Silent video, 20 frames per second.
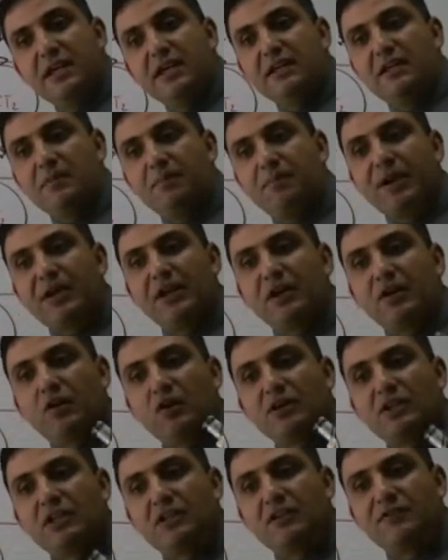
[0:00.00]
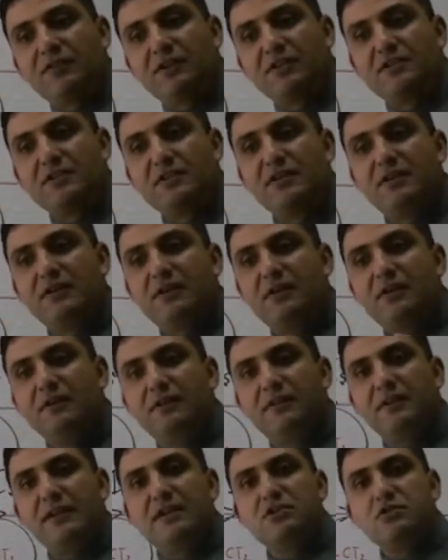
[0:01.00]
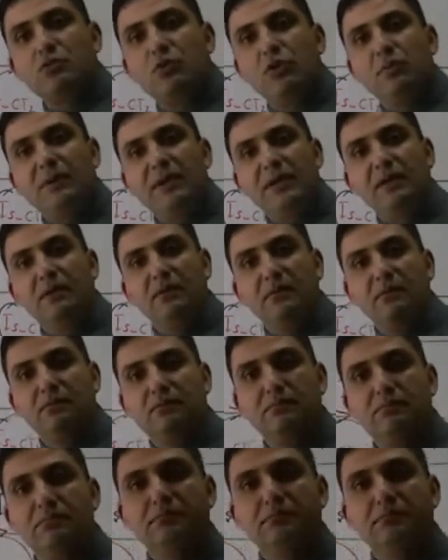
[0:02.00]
depending on the difference, things will be